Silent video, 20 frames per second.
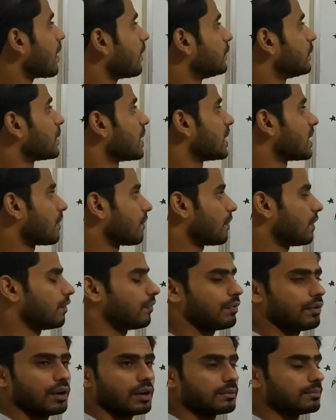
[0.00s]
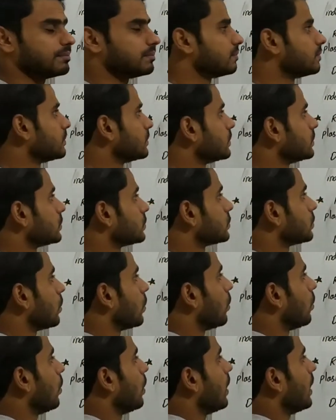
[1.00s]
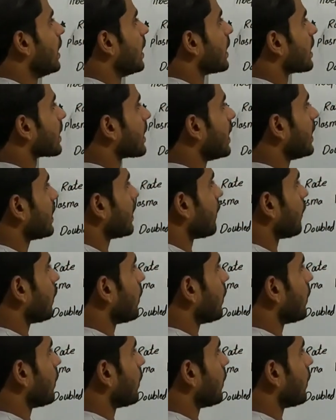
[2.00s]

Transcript: of the rate of infusion. So rate of